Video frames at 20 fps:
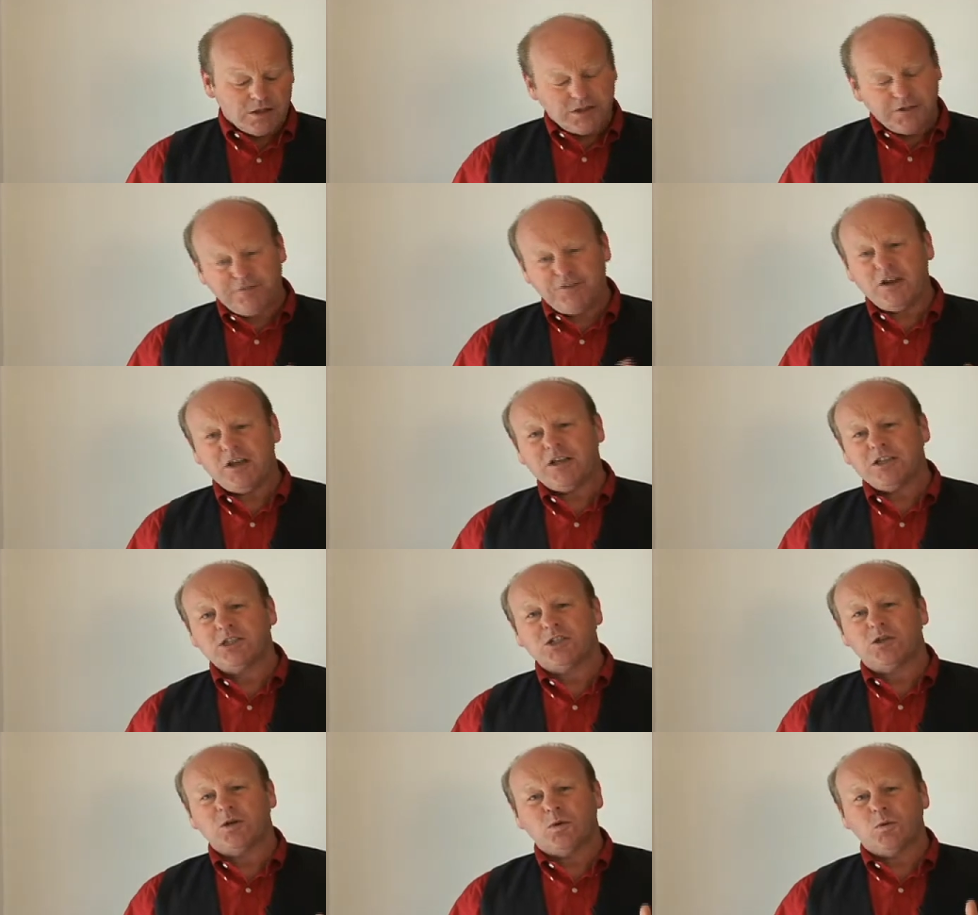The
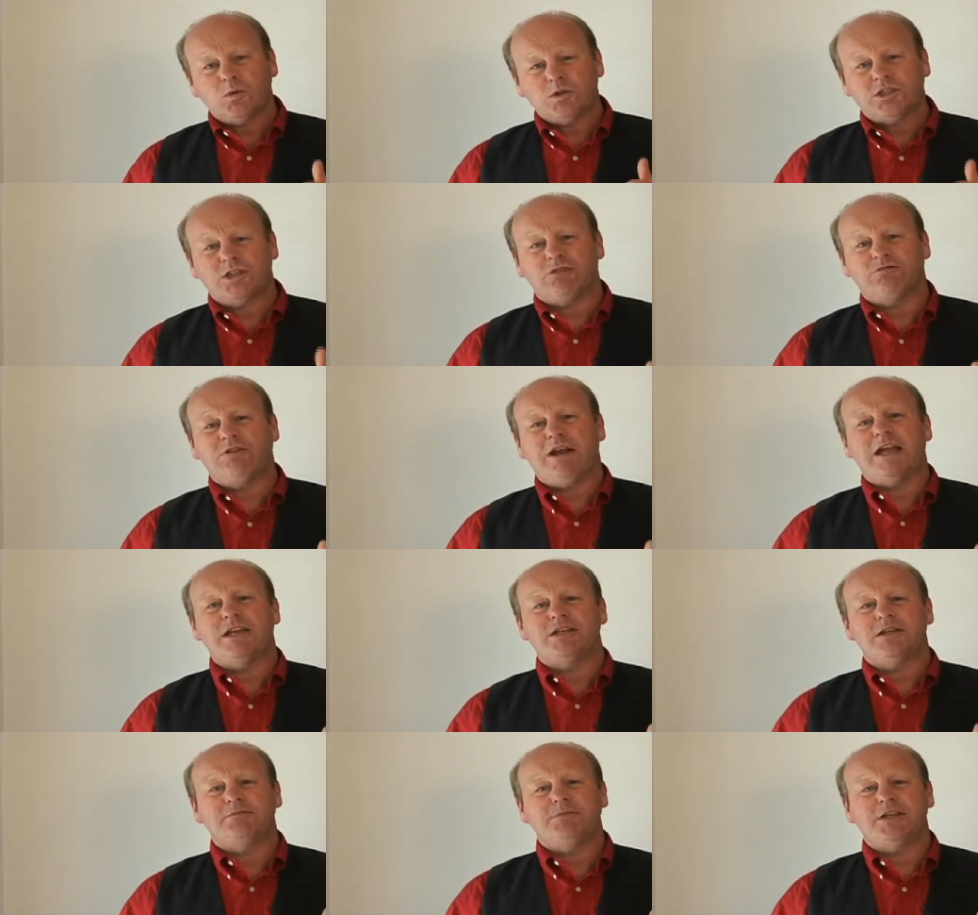first was the
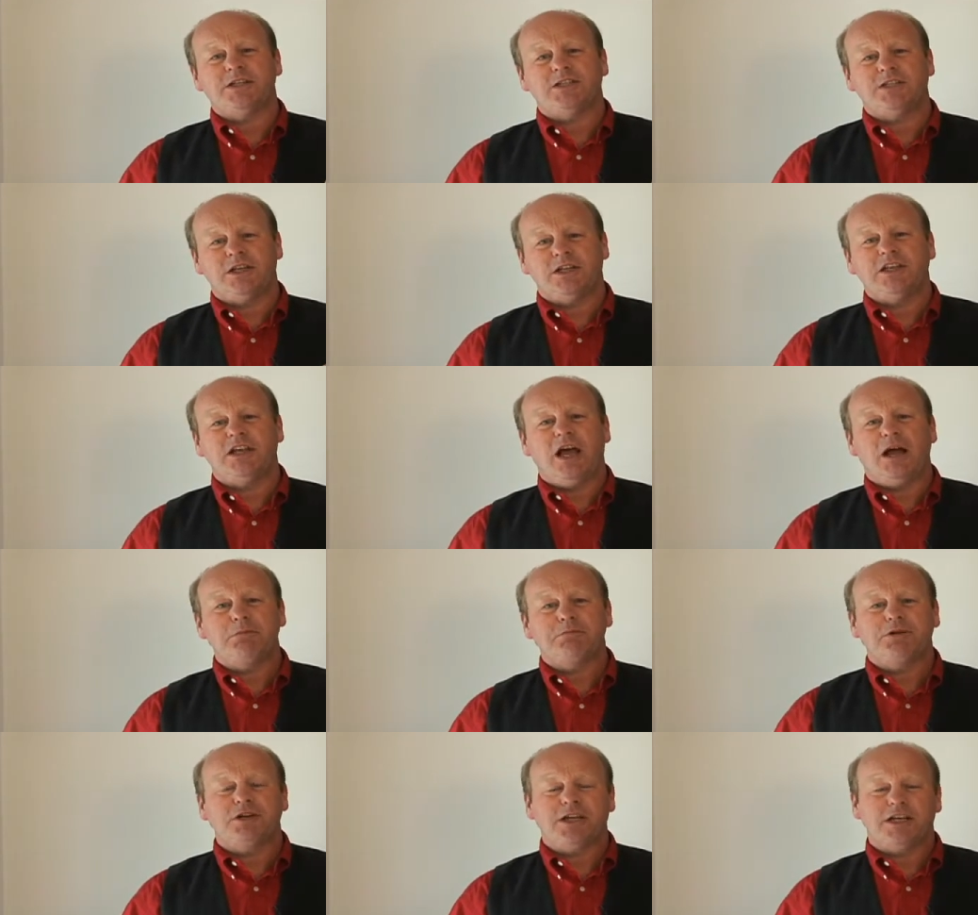randomness and the
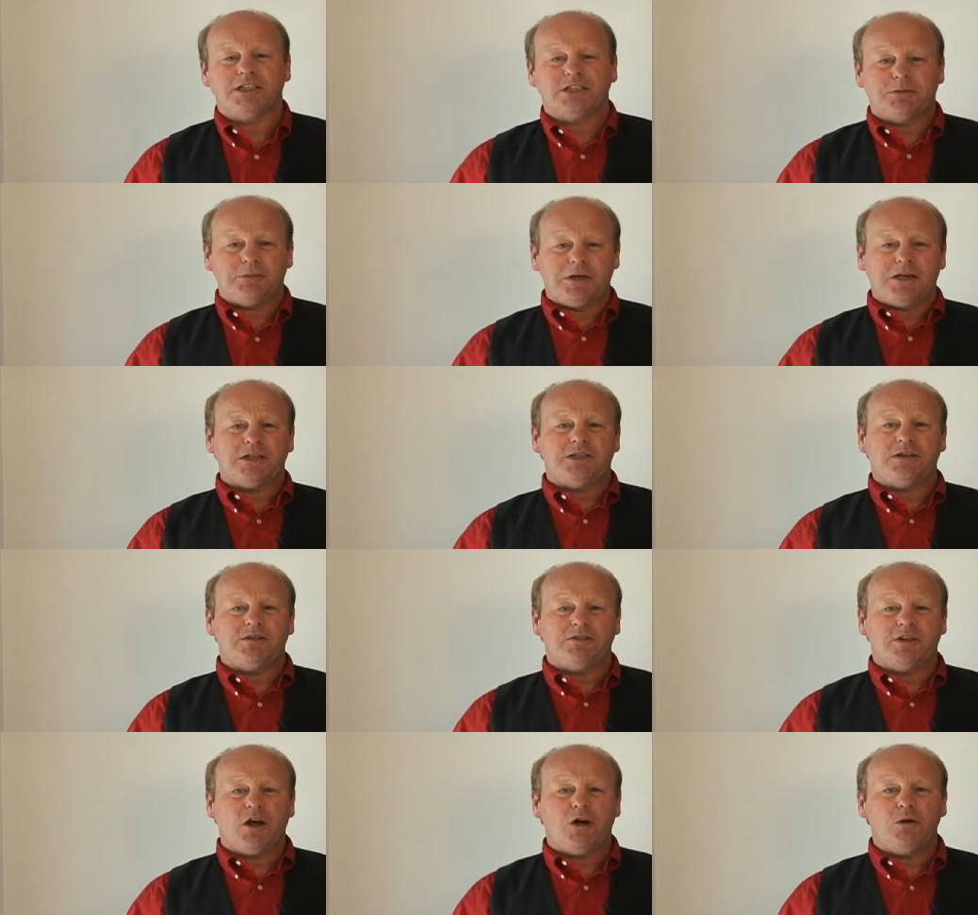
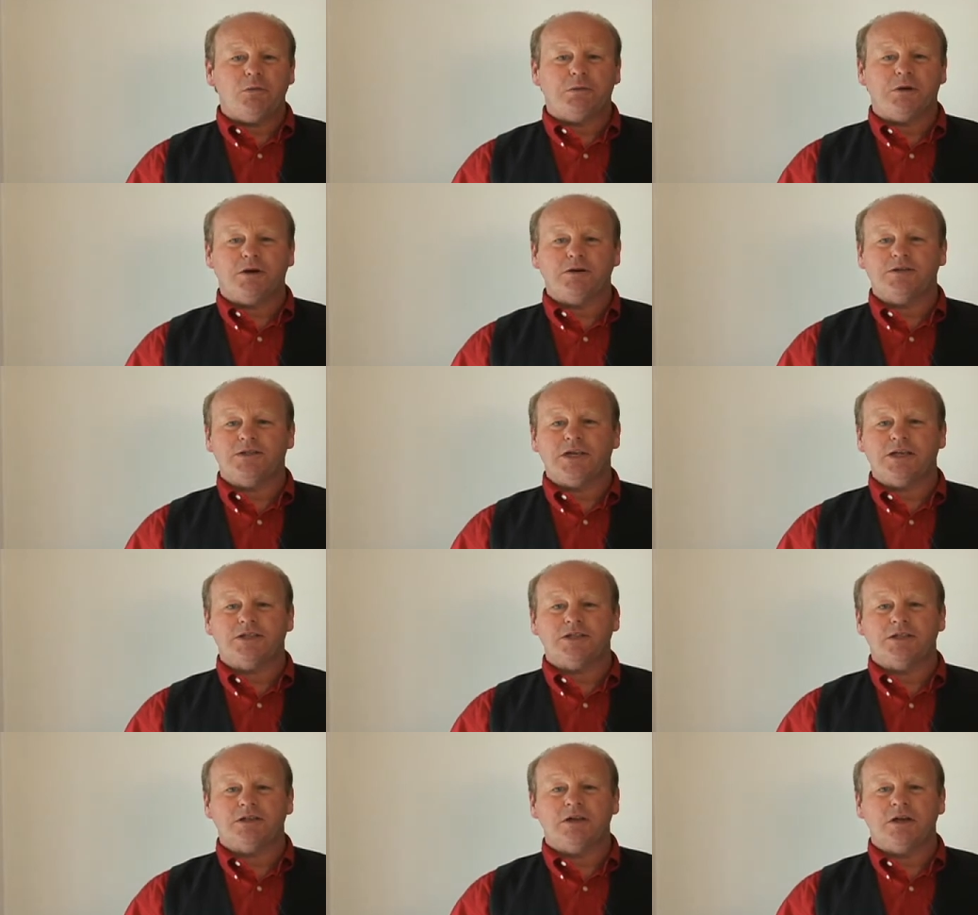unpredictability of the whole
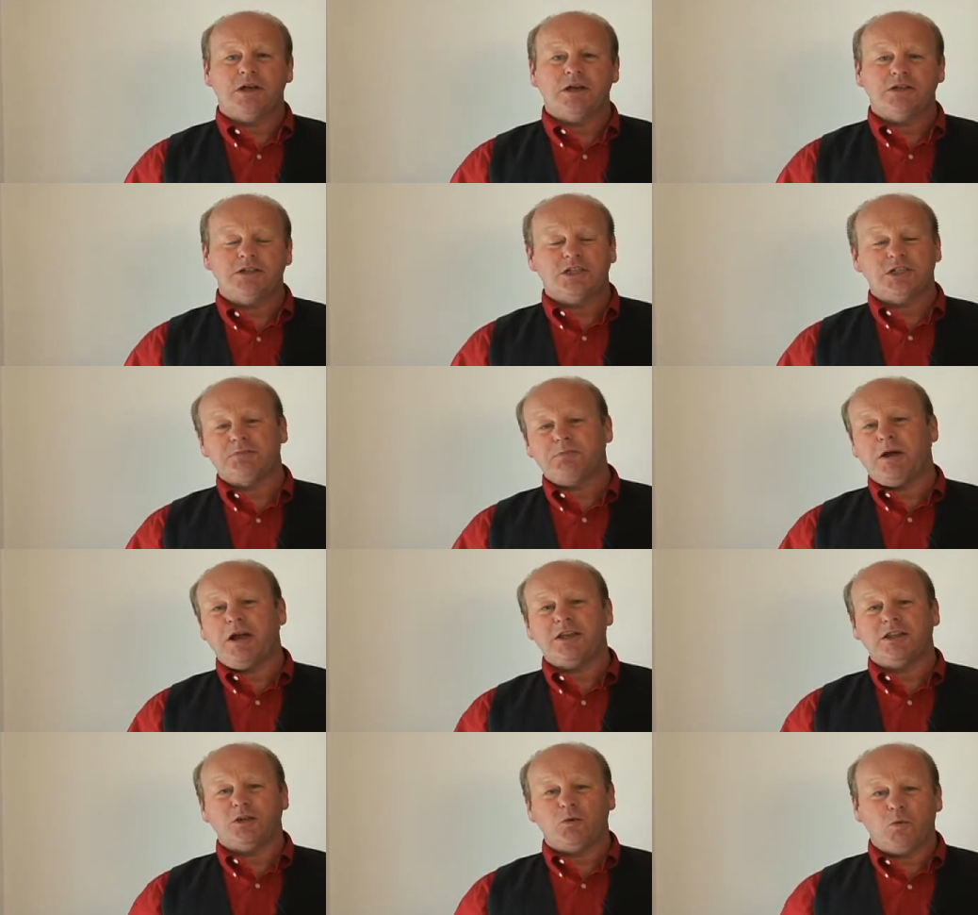process,
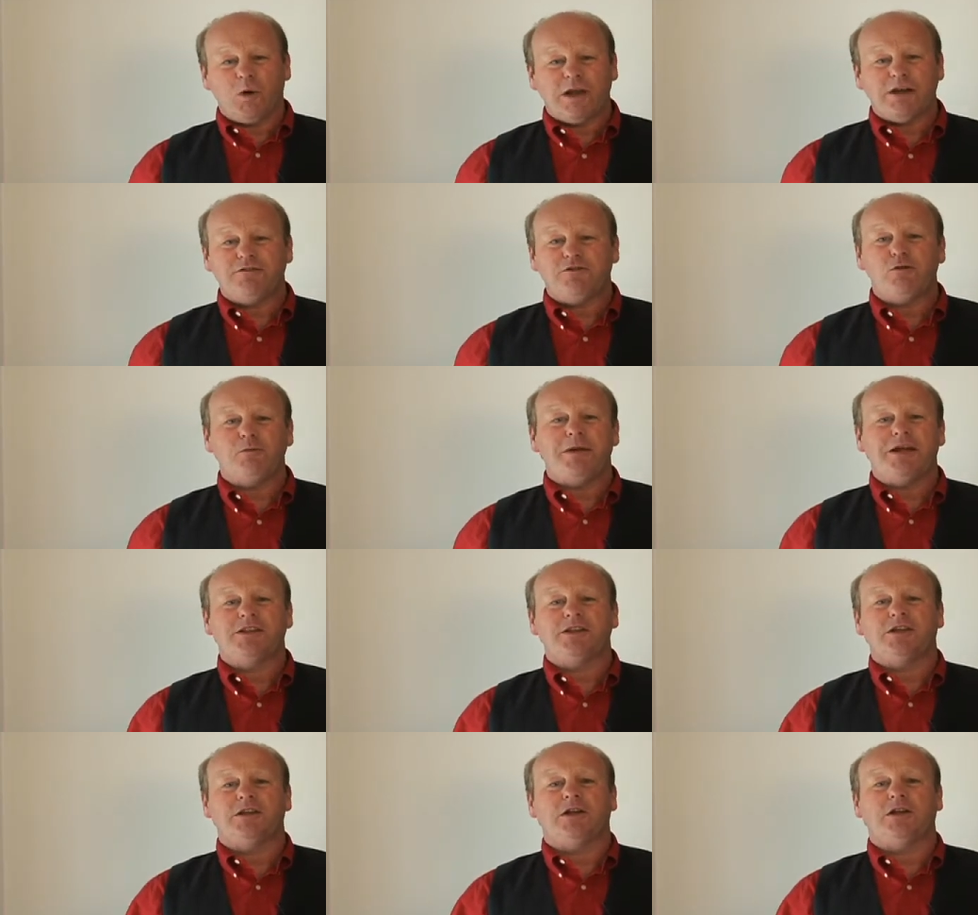despite the wonderful
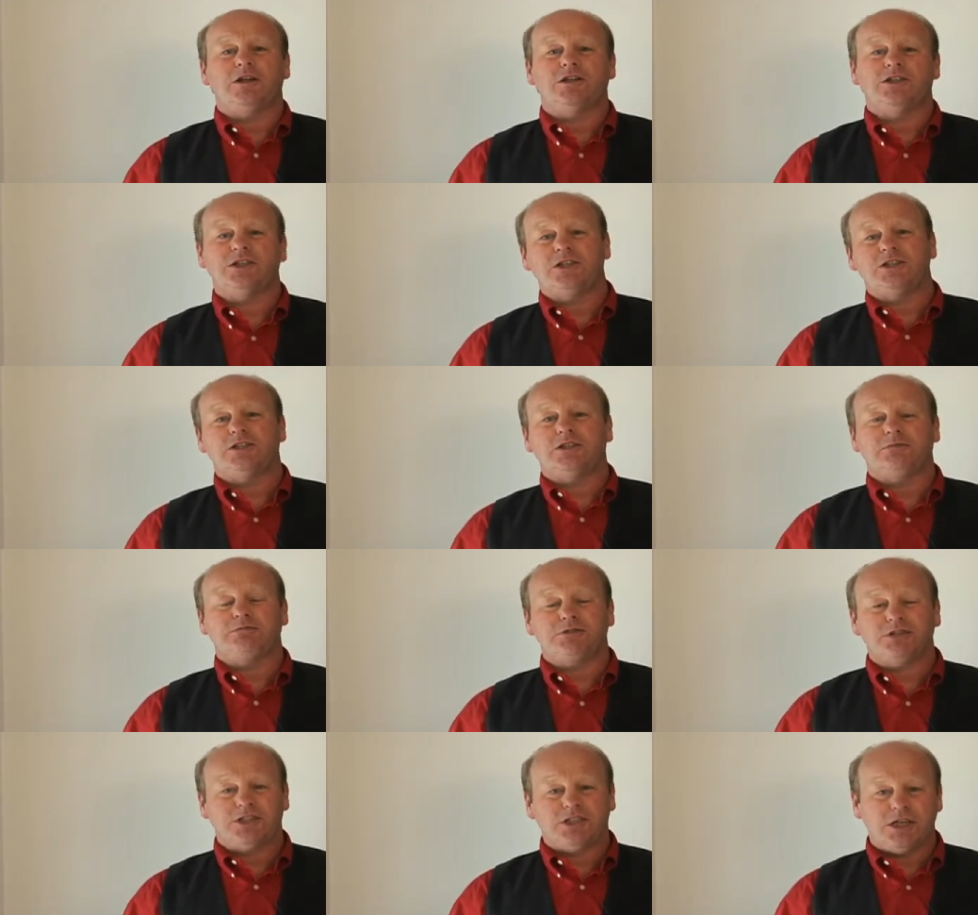methodologies
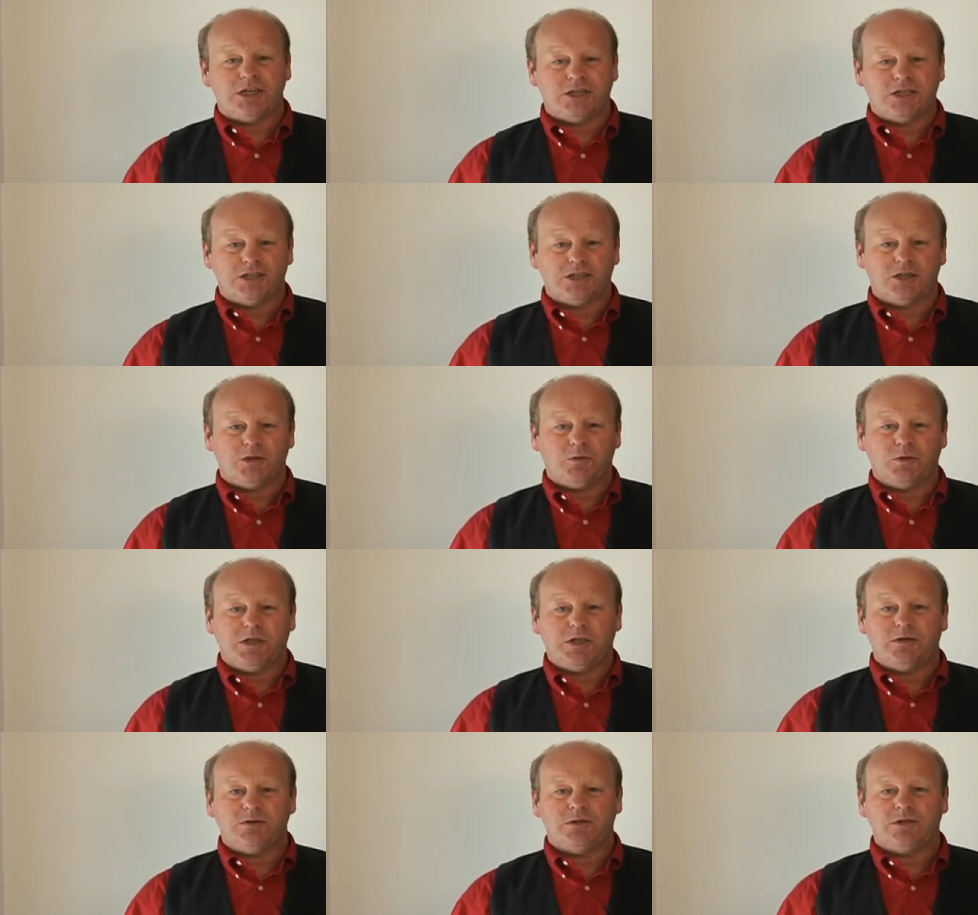and procedures that
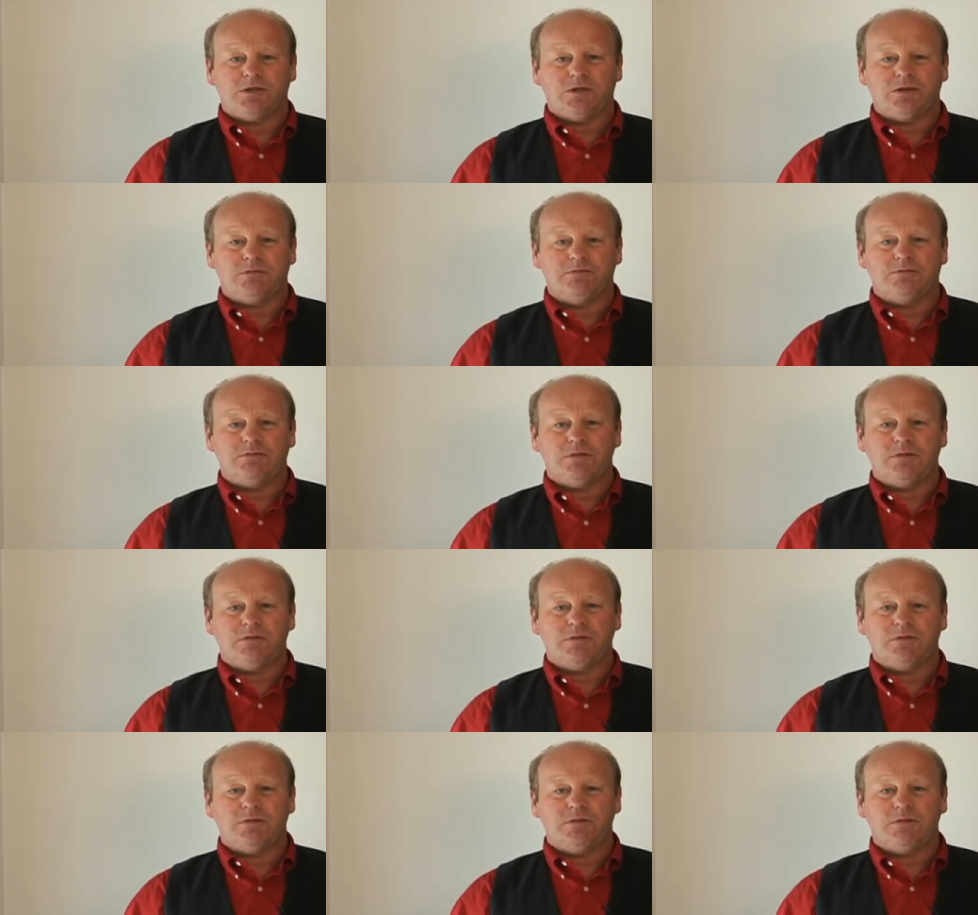we used.